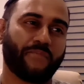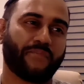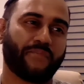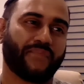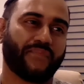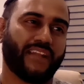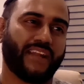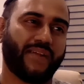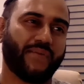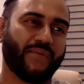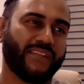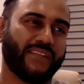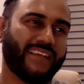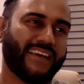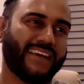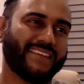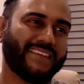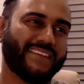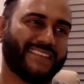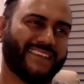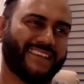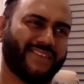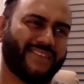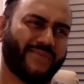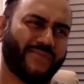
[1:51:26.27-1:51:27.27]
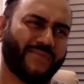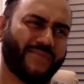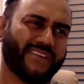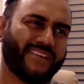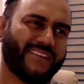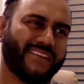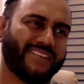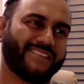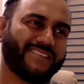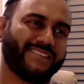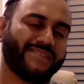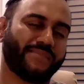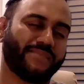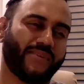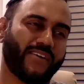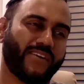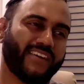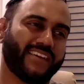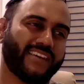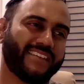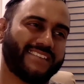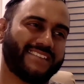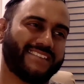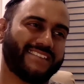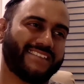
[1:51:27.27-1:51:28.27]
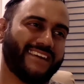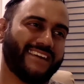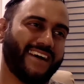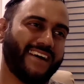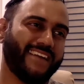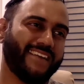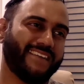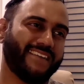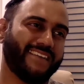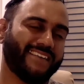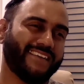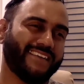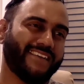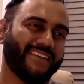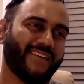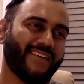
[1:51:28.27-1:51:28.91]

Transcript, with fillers: Then I realized that, oh my gosh, this product is done.